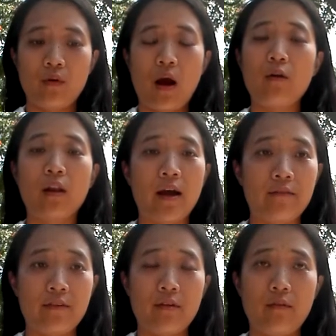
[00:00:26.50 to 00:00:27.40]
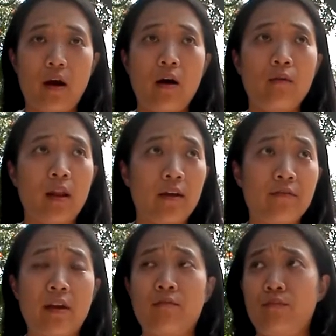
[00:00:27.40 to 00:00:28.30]
how life how life
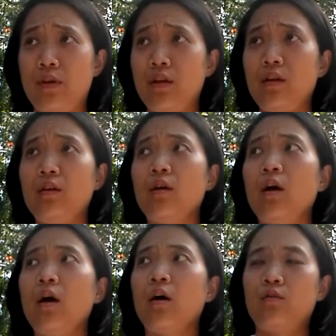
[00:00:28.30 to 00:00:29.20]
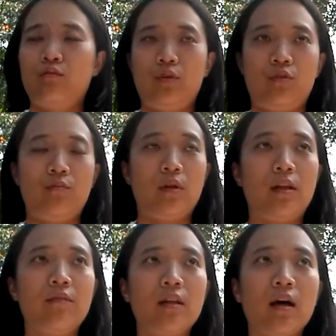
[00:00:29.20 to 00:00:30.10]
can be how we should be
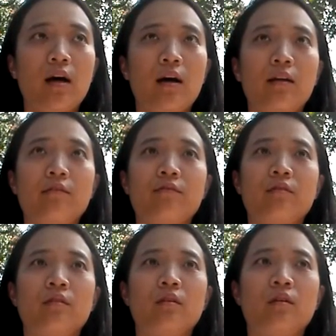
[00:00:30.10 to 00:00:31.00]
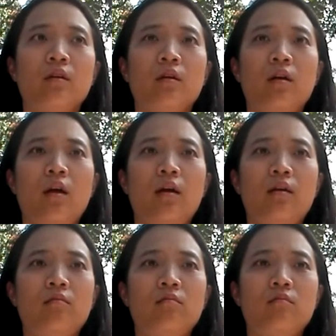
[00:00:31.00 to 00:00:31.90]
living life
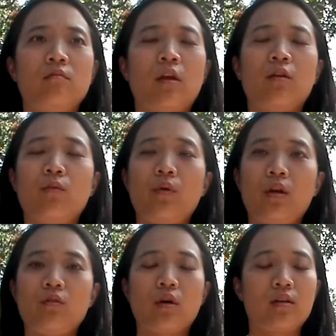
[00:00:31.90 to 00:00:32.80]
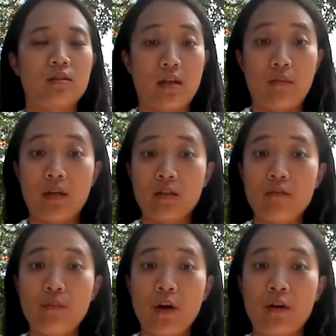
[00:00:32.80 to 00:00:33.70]
and in a way to understand myself
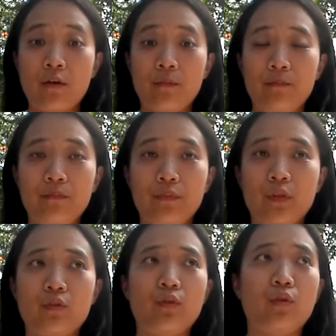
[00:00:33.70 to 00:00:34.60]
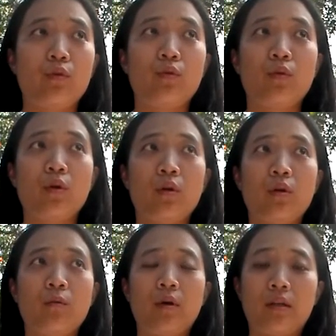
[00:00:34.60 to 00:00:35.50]
better, to know
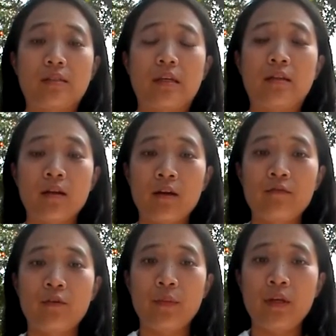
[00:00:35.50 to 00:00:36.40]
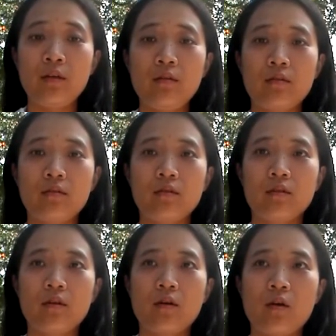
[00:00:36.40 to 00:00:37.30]
what is in there for me,
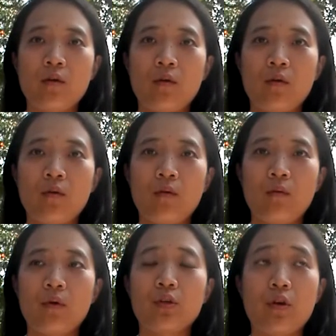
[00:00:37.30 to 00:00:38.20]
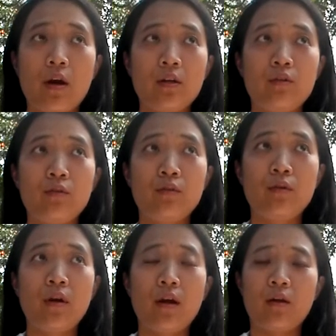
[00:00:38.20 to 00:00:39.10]
what should I do,
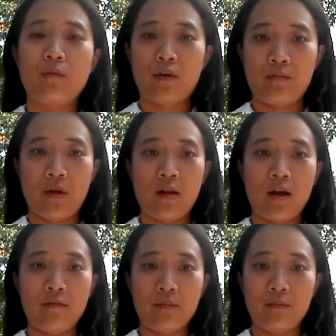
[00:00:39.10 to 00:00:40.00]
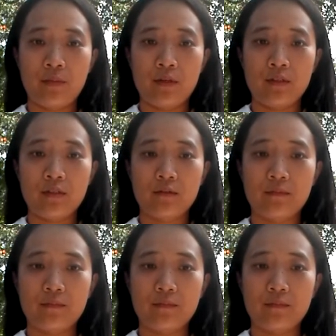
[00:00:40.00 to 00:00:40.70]
and what is my life purpose.